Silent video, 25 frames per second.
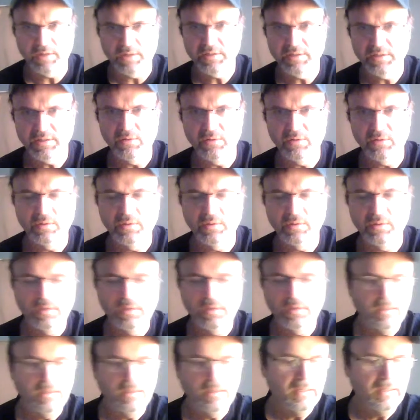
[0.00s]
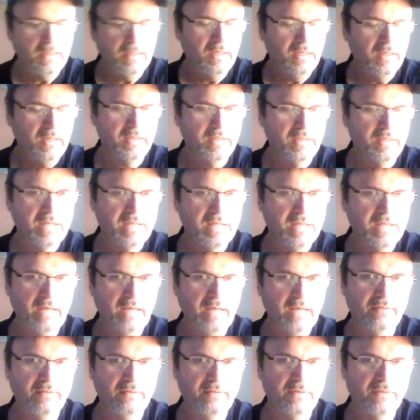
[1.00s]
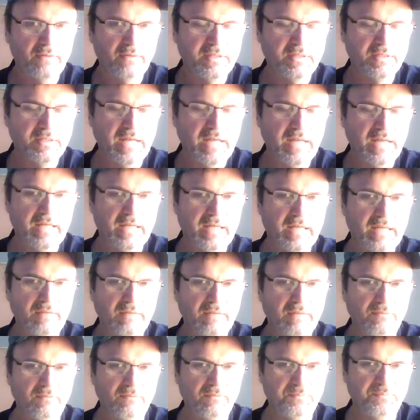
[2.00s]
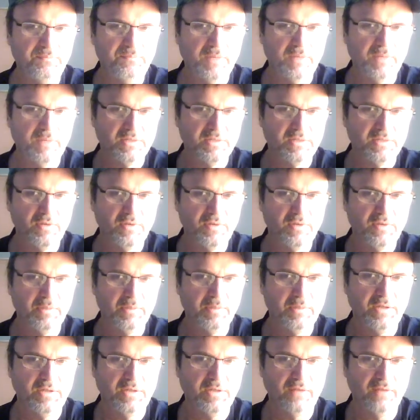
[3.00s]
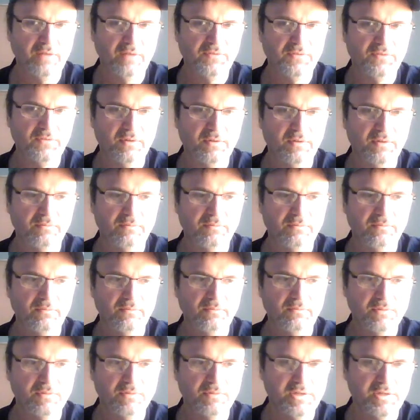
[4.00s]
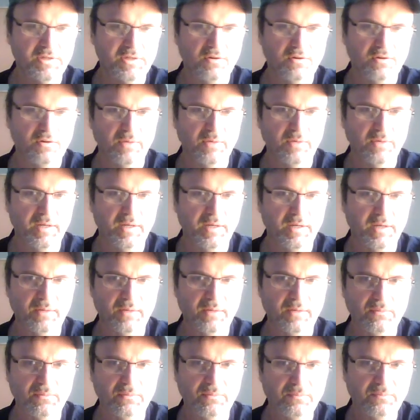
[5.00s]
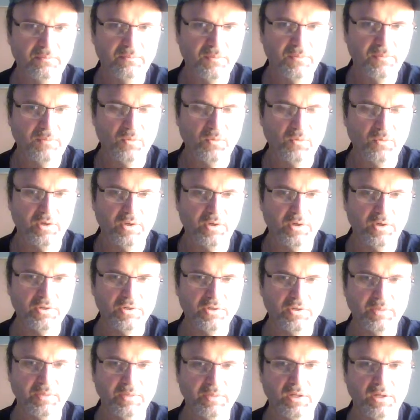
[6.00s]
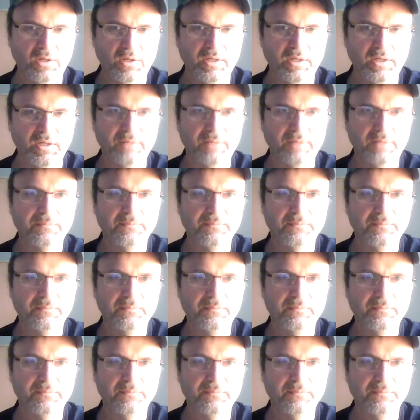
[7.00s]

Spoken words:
So it's not extremely tough to zero in on where you should be looking,